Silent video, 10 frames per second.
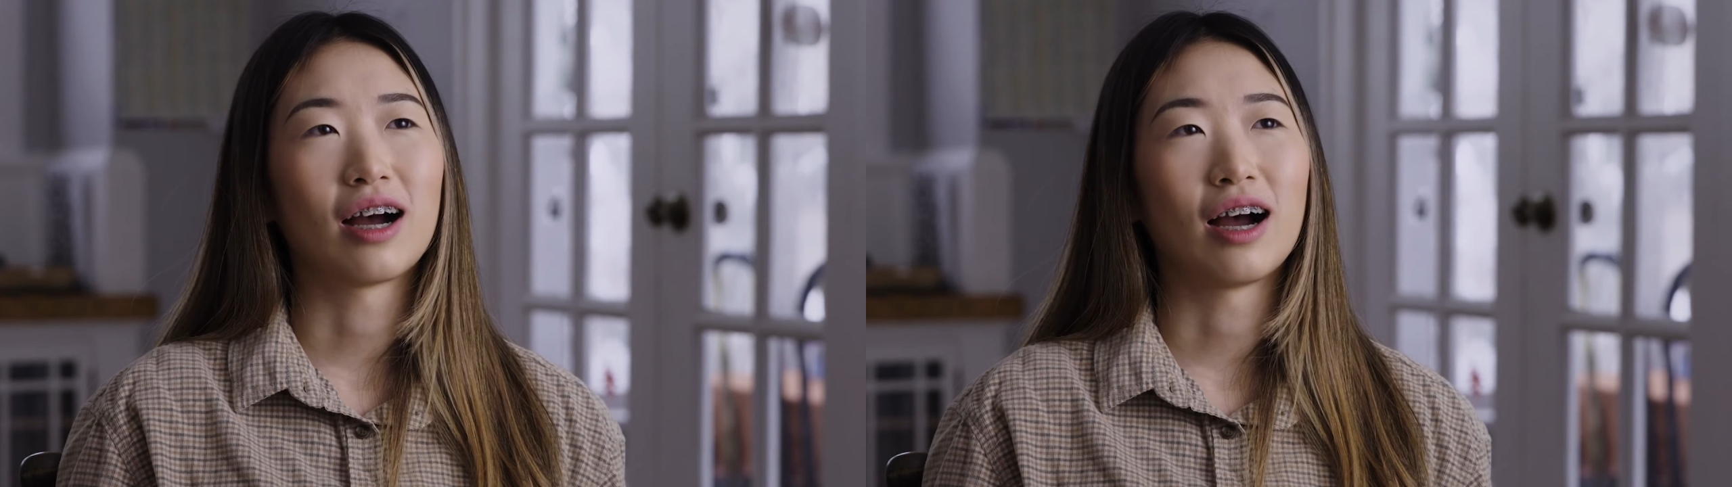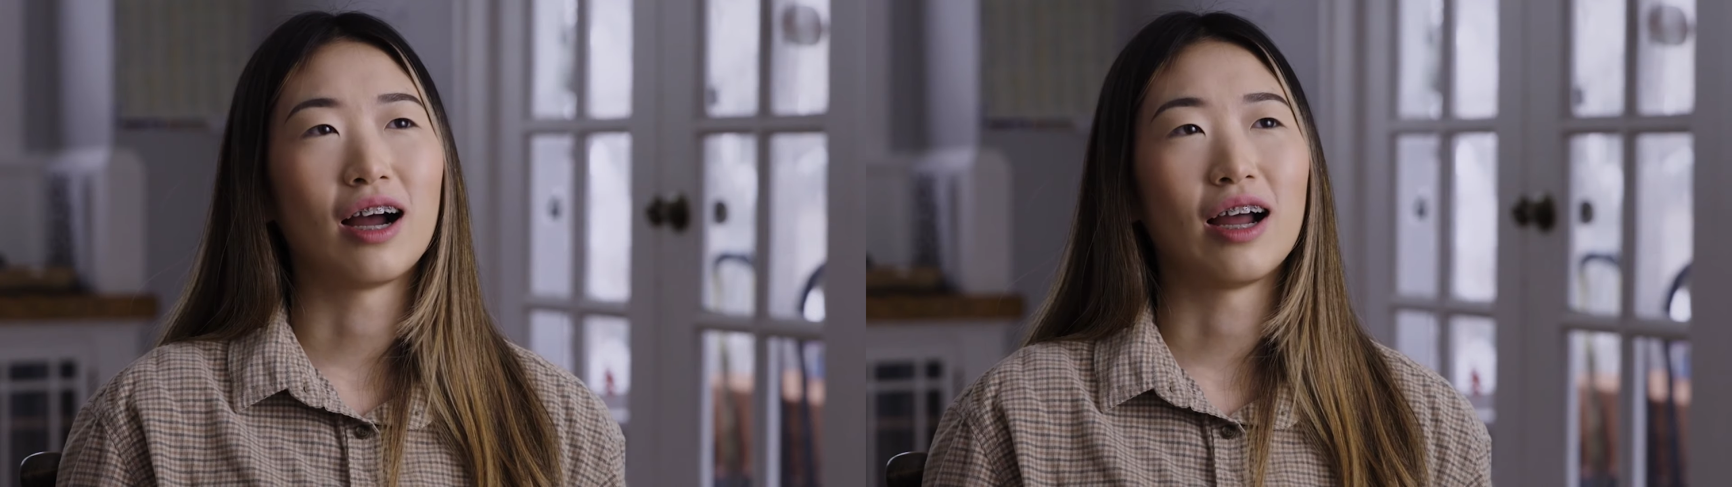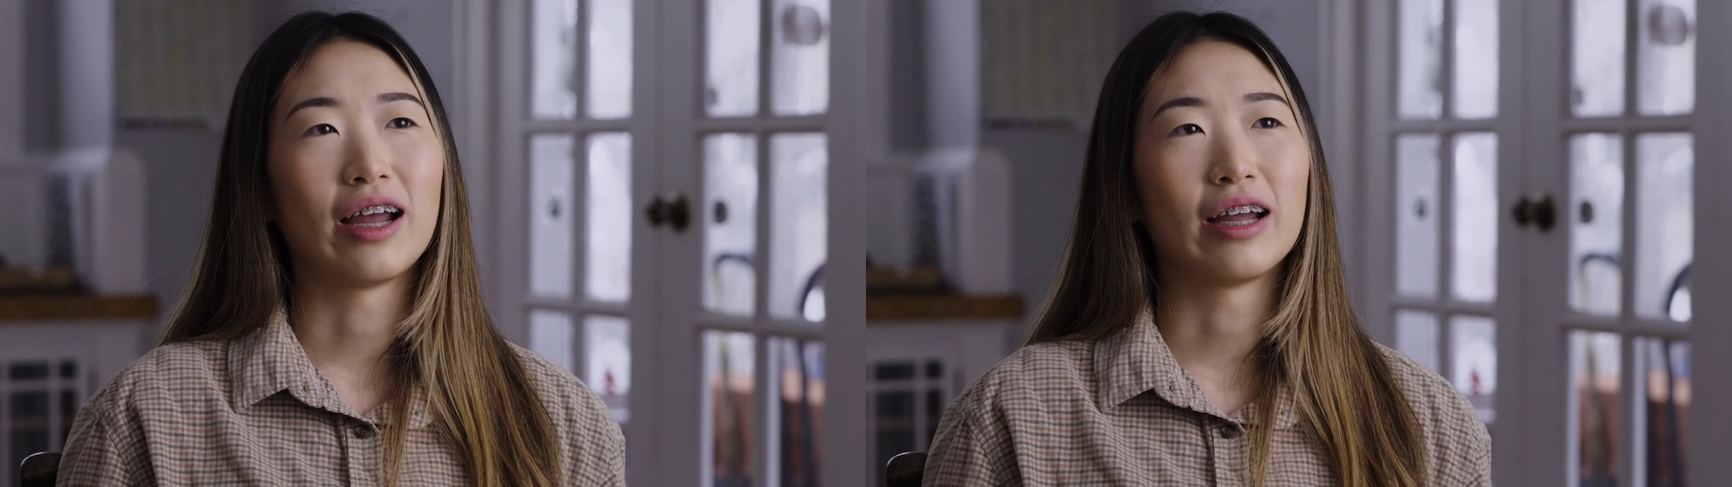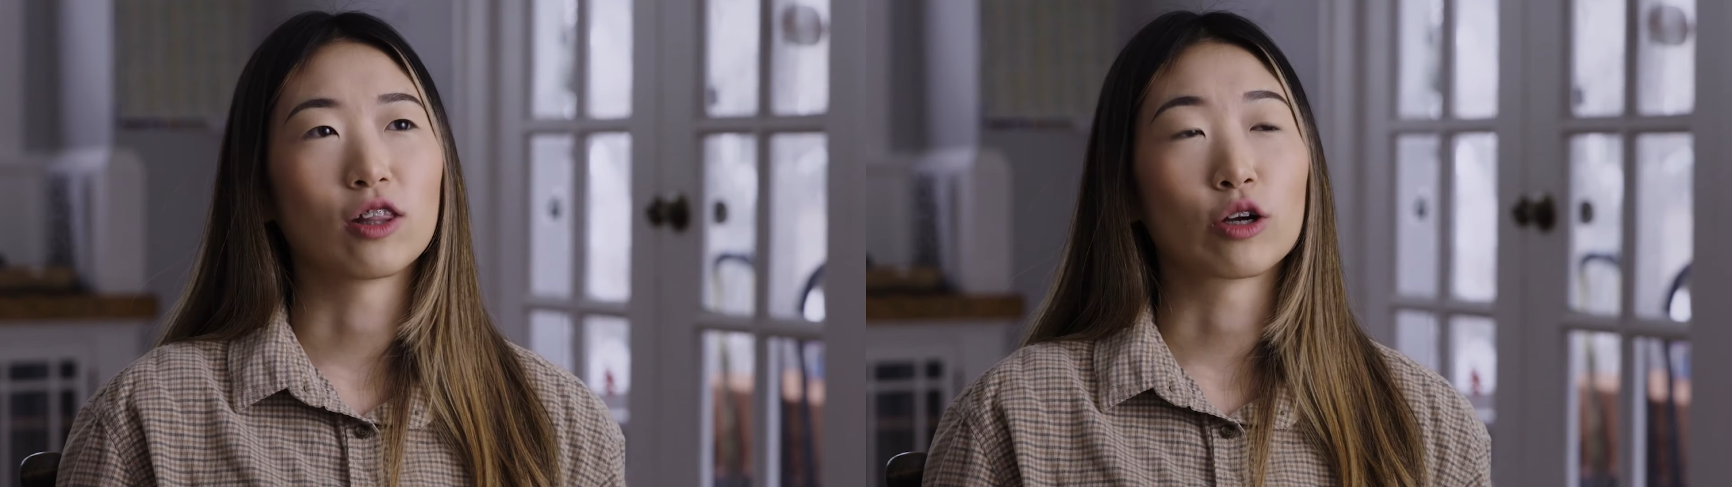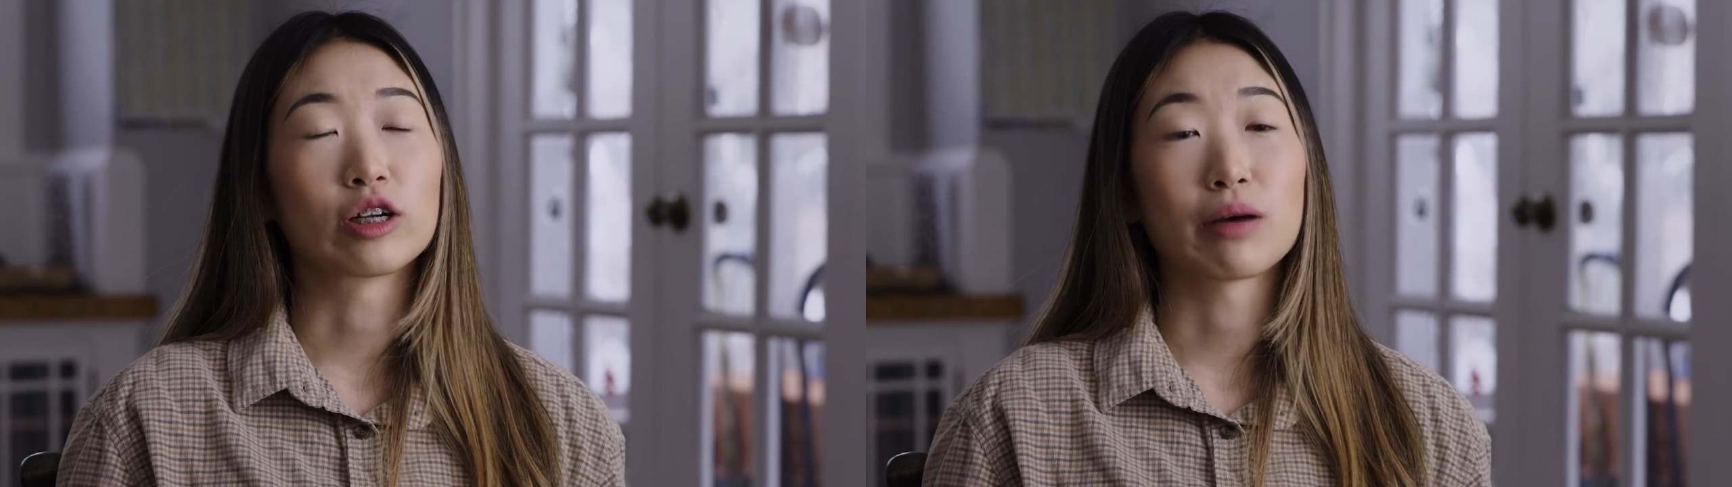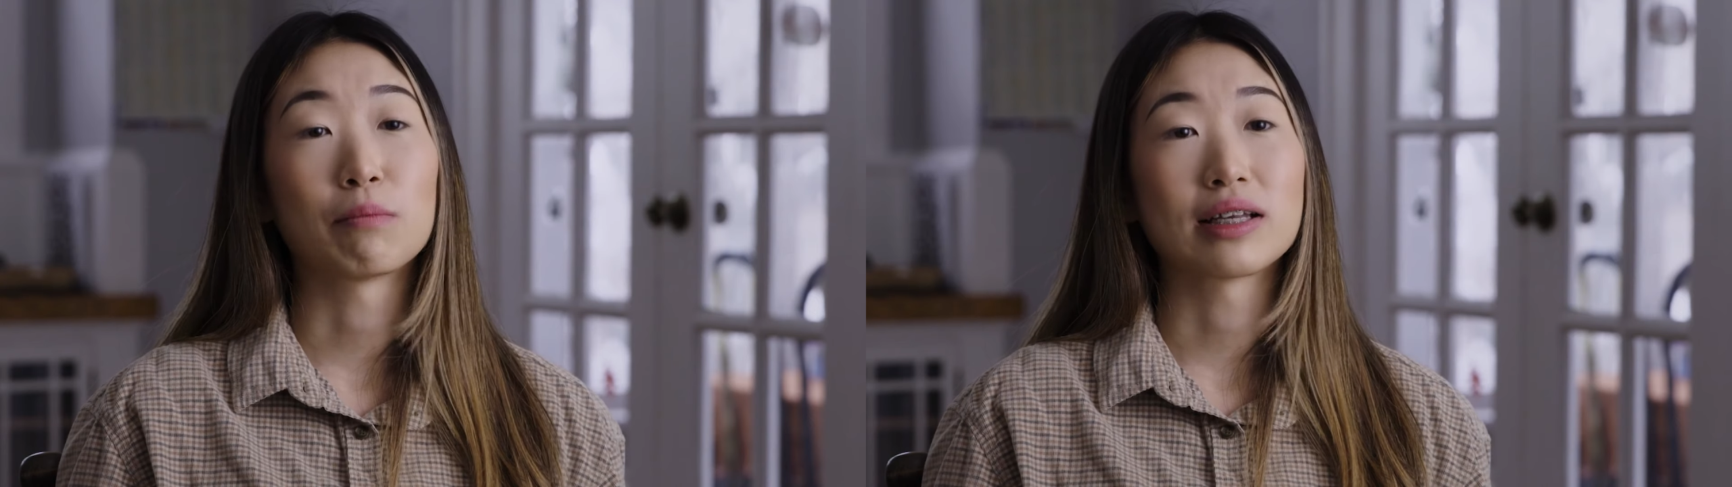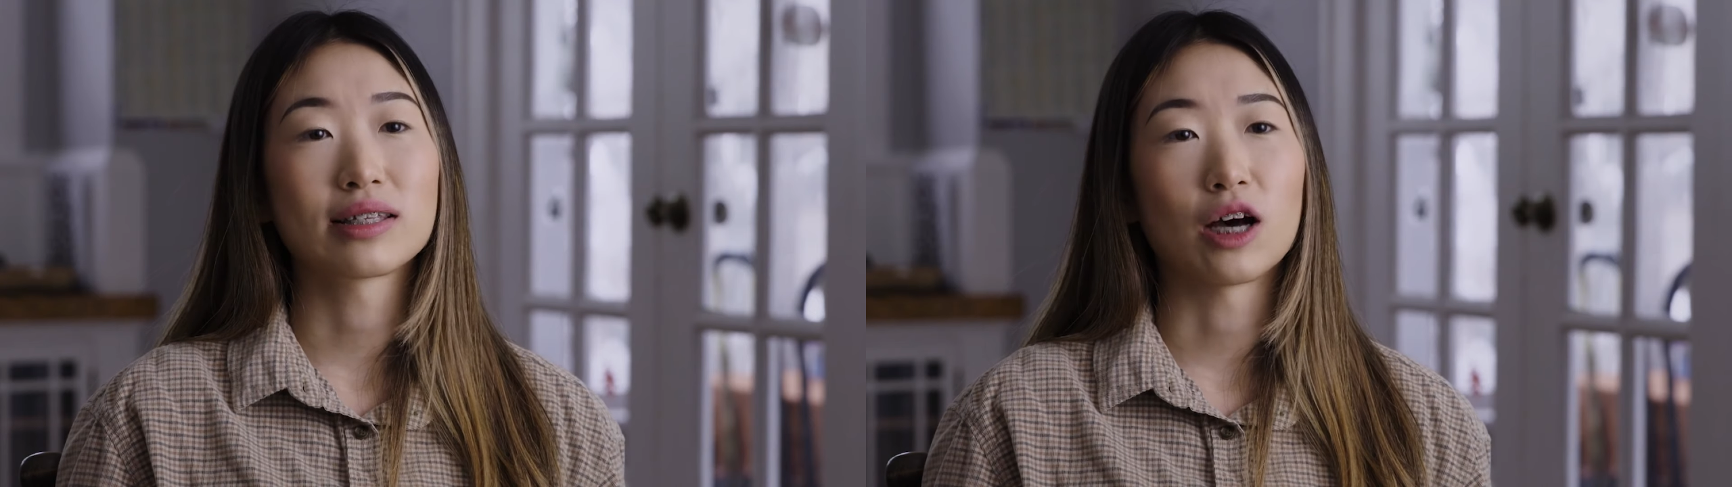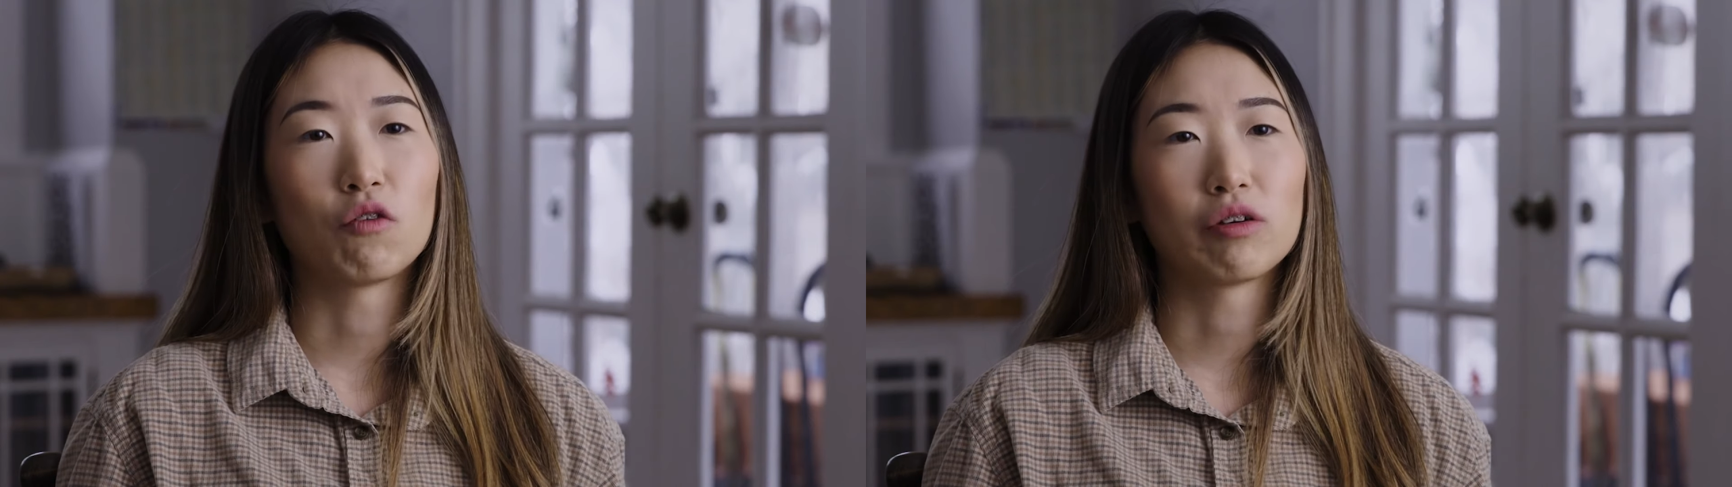I learned about
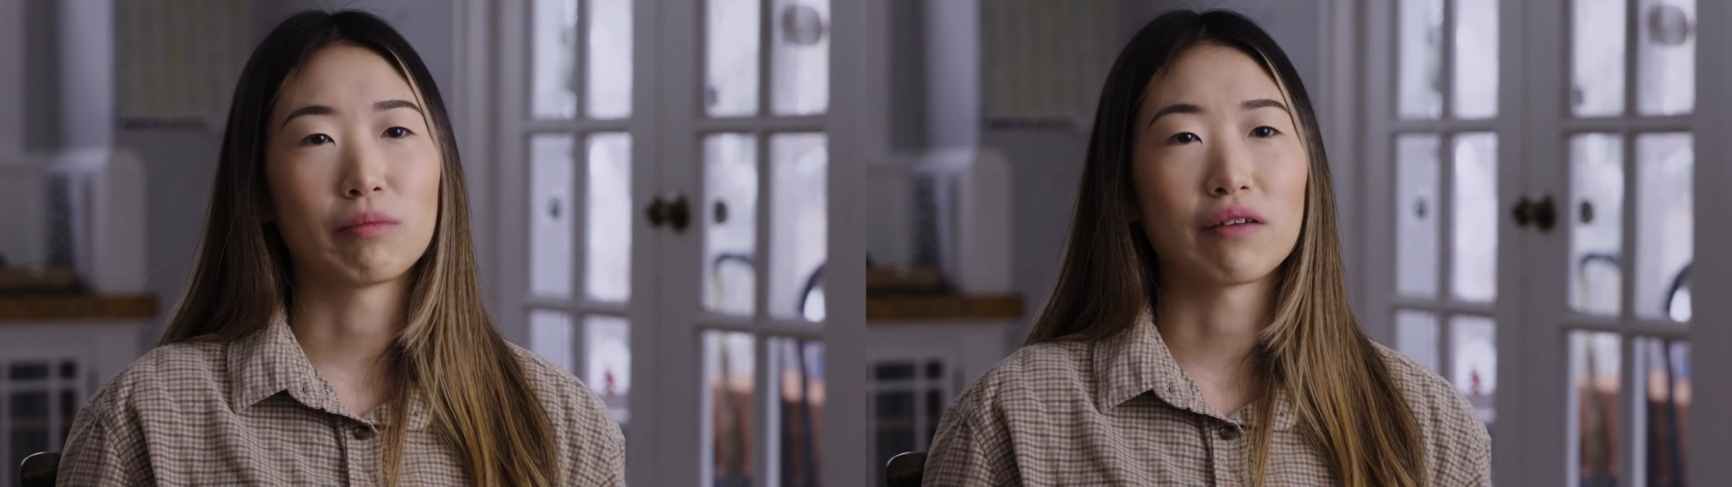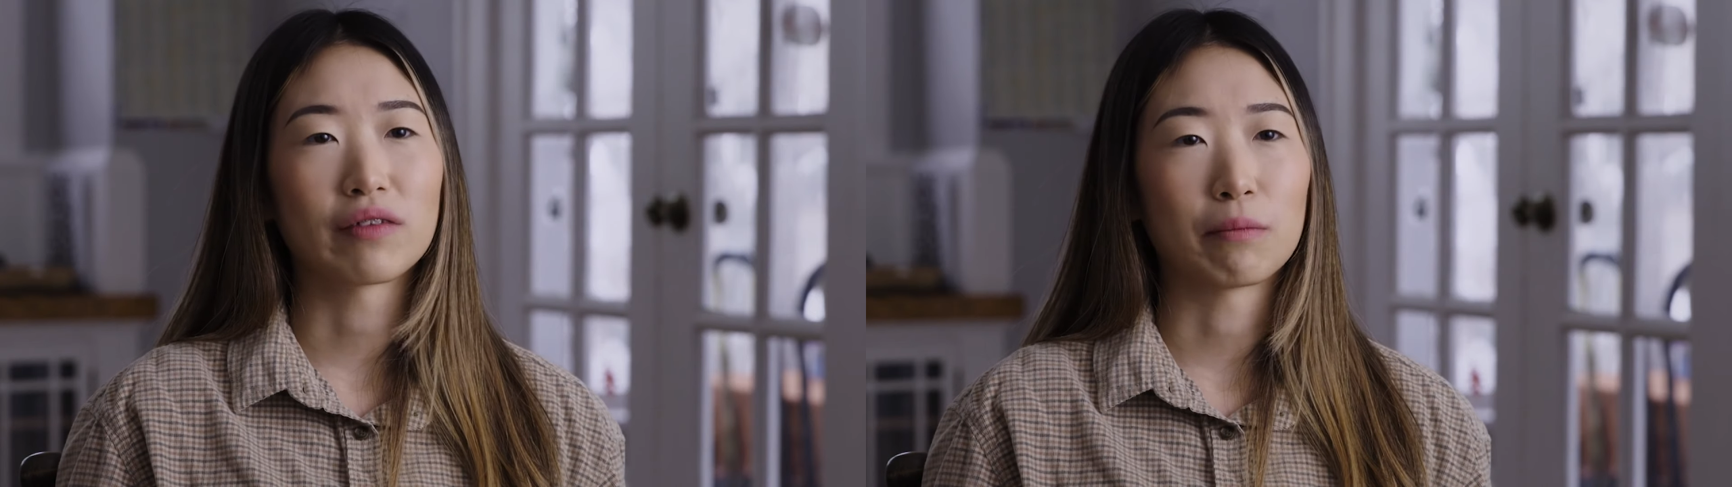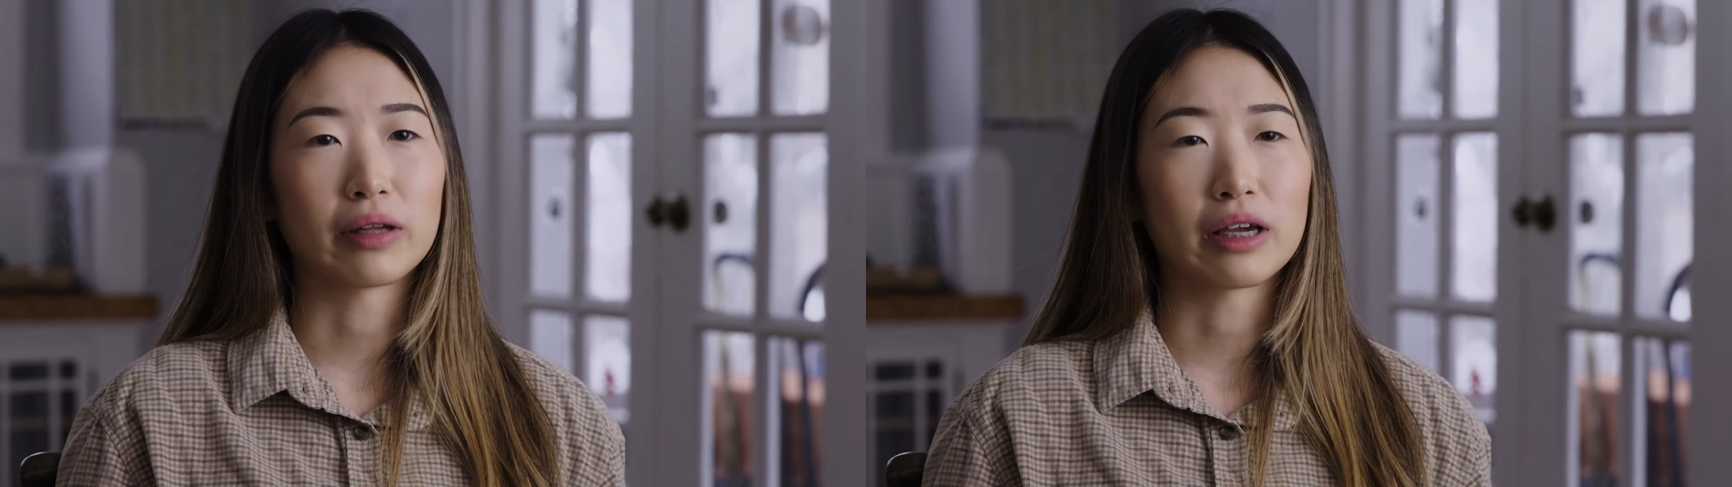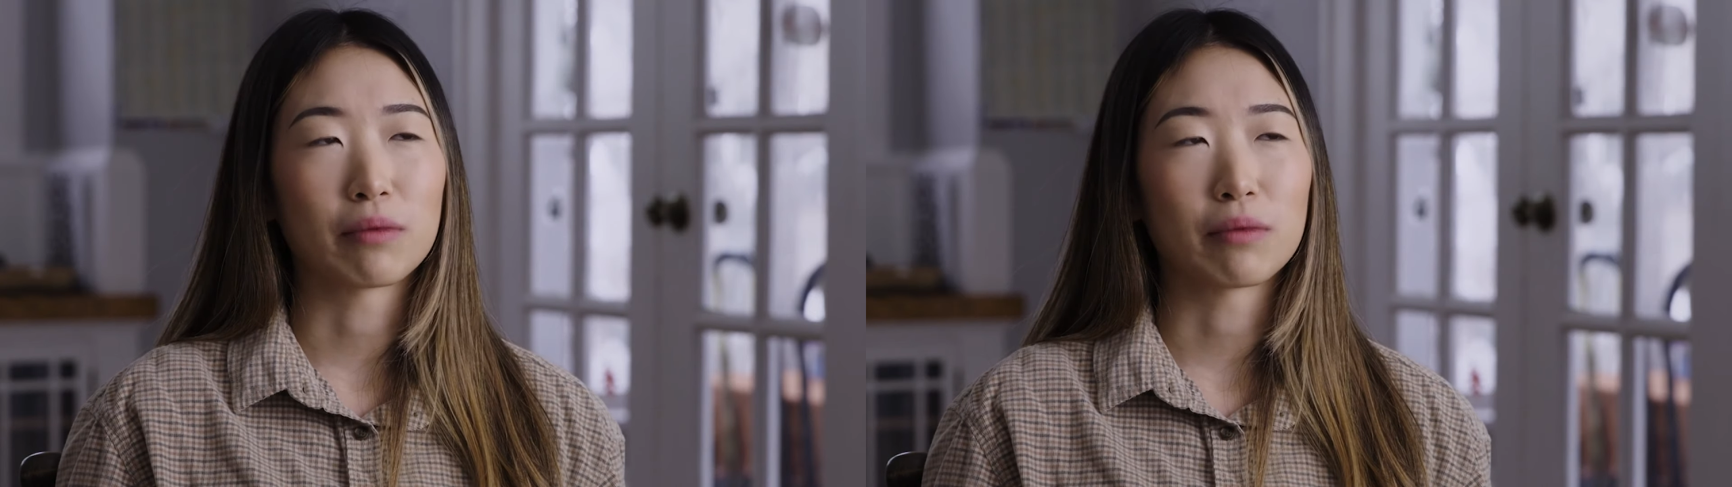myself and my family